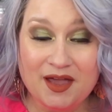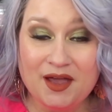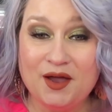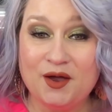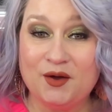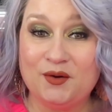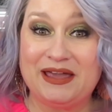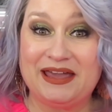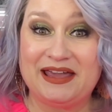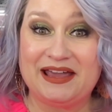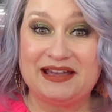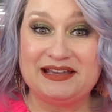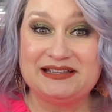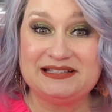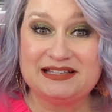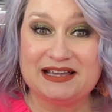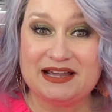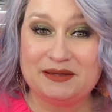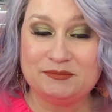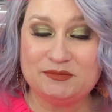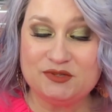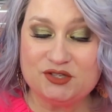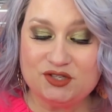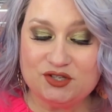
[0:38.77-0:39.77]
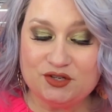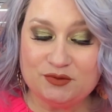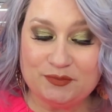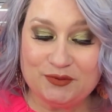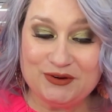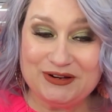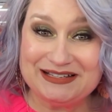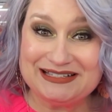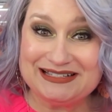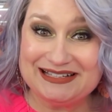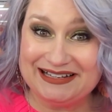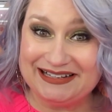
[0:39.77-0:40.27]
Okay guys, I'm super
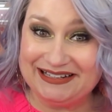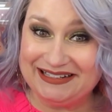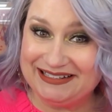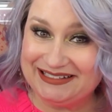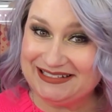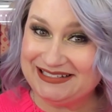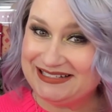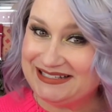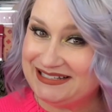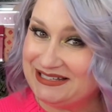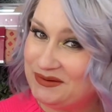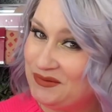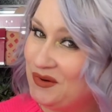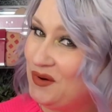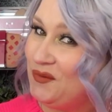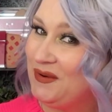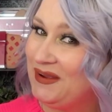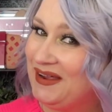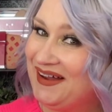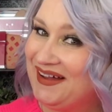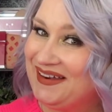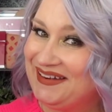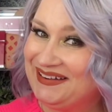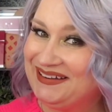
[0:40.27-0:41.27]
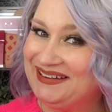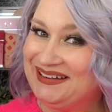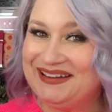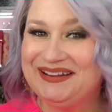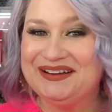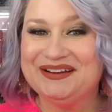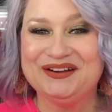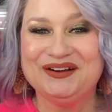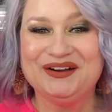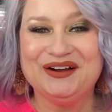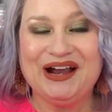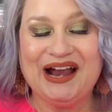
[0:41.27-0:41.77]
excited to see what we got in
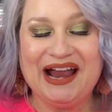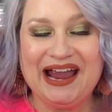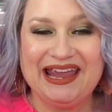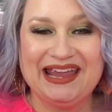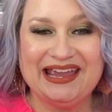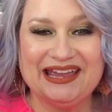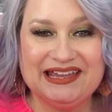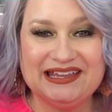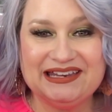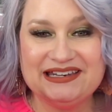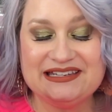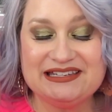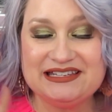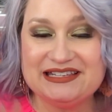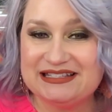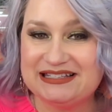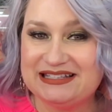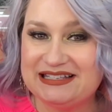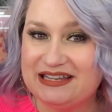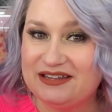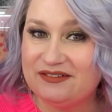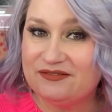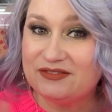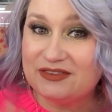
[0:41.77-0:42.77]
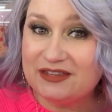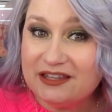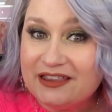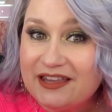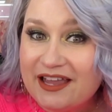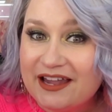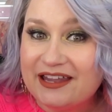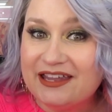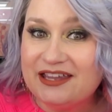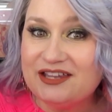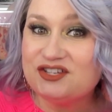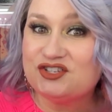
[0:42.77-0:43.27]
here and to see if the
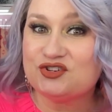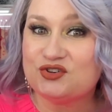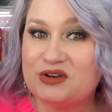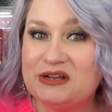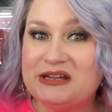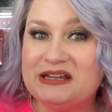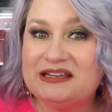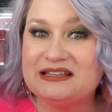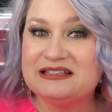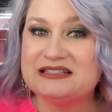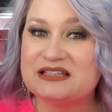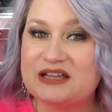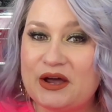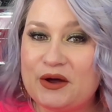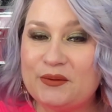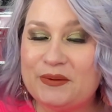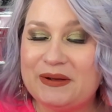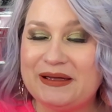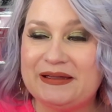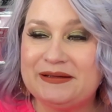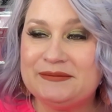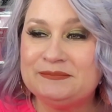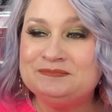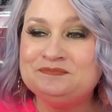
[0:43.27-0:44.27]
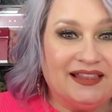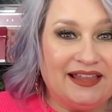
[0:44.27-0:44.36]
lucky streak is going.